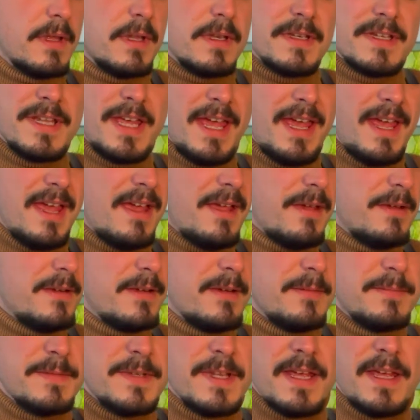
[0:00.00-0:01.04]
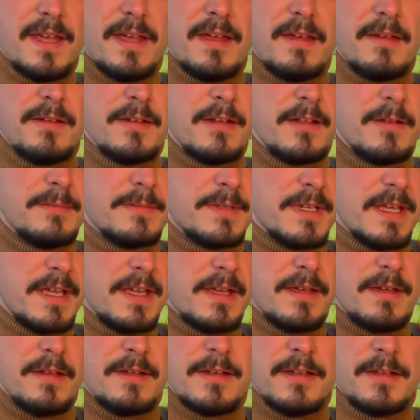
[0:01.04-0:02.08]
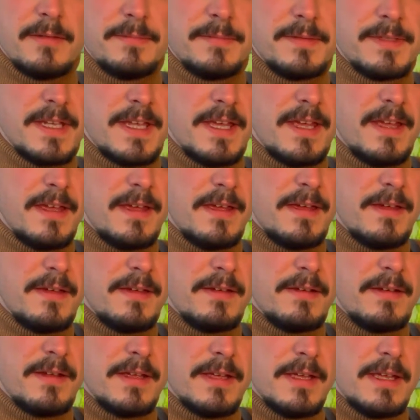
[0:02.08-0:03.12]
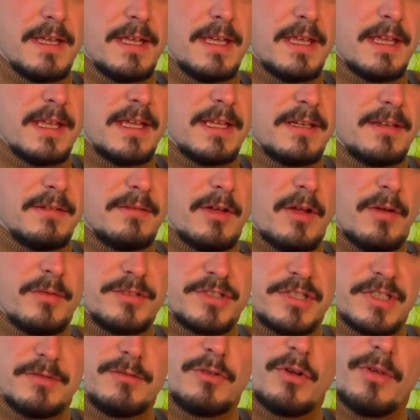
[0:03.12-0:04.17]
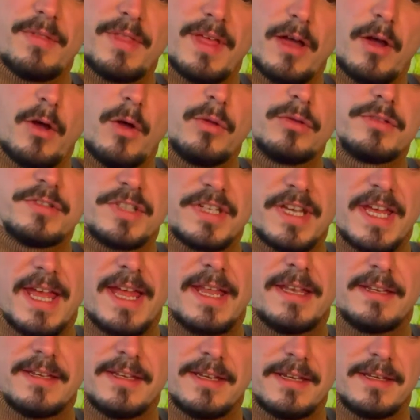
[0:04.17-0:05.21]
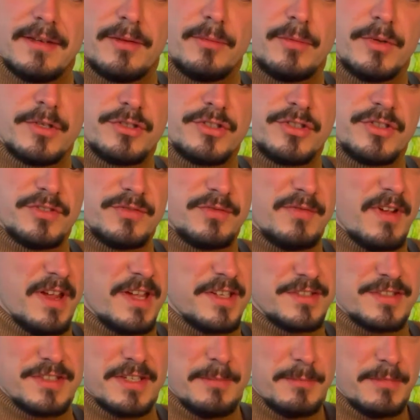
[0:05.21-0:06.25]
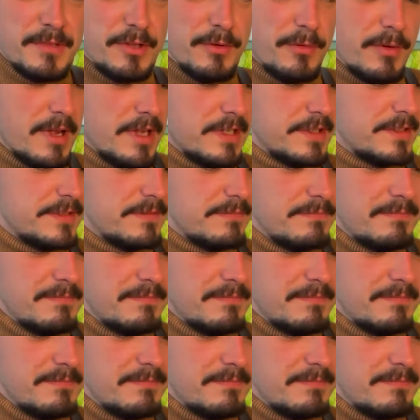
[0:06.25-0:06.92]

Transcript: 4, down, up, down, up, down, up, down. And obviously you've got that alternate ending, which is very similar, right? It's